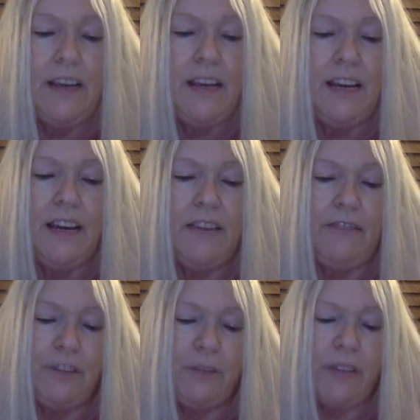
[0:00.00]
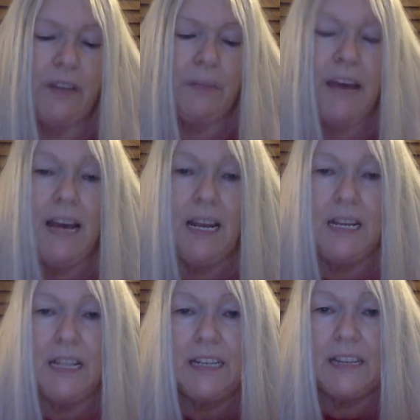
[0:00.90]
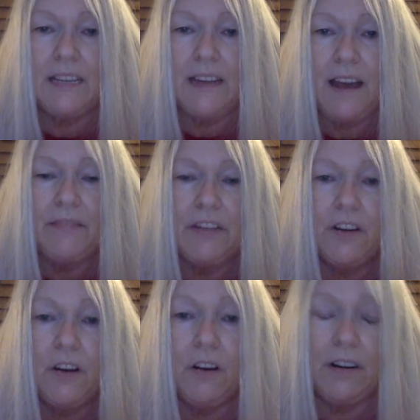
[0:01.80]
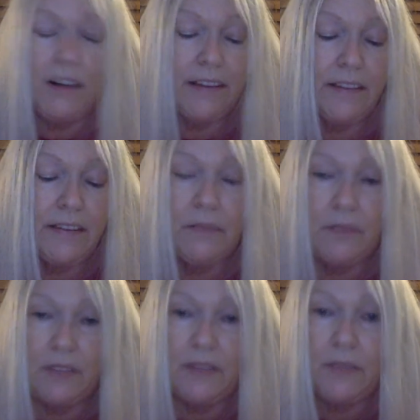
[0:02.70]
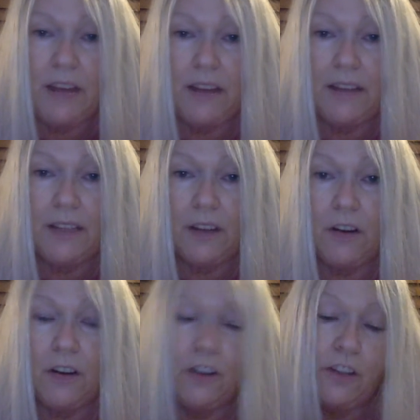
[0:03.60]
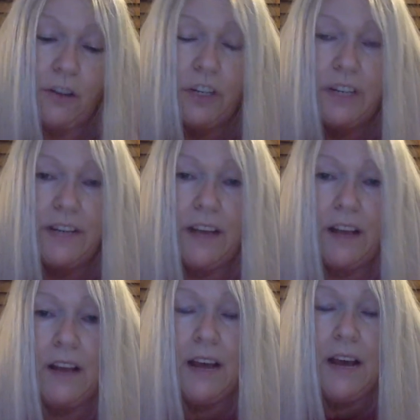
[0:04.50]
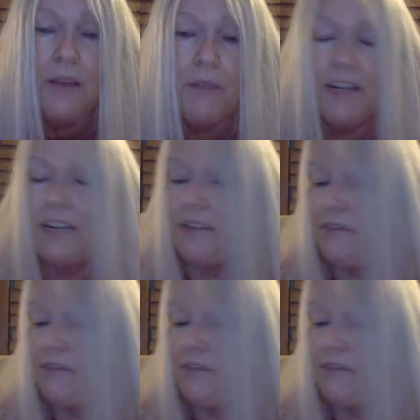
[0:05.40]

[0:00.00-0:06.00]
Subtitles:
If you get a pin that doesn't have the card, like this one has the card, so you can tell. But if